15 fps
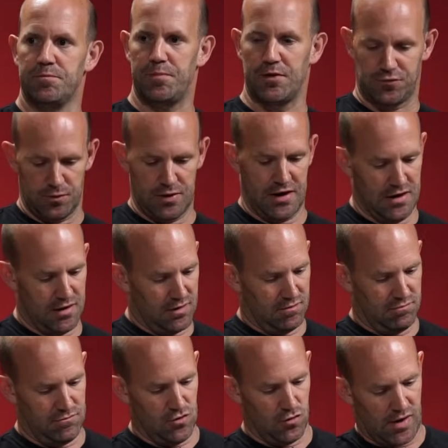between
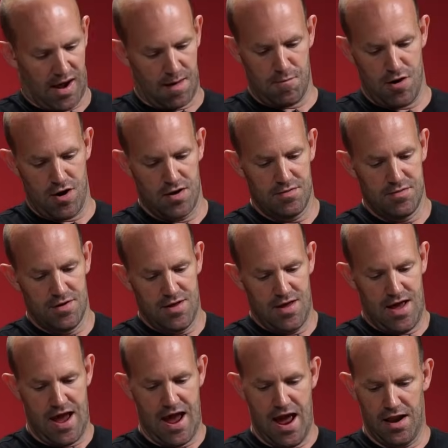your camera
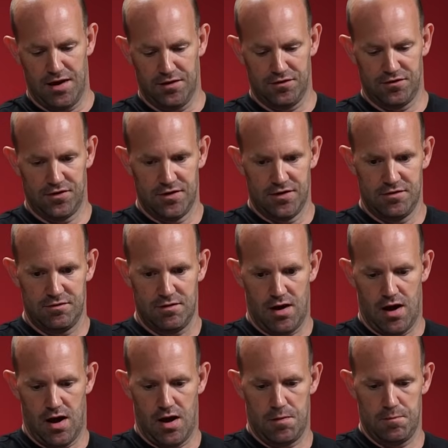and
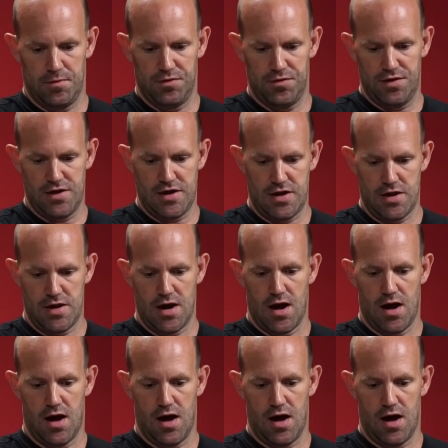the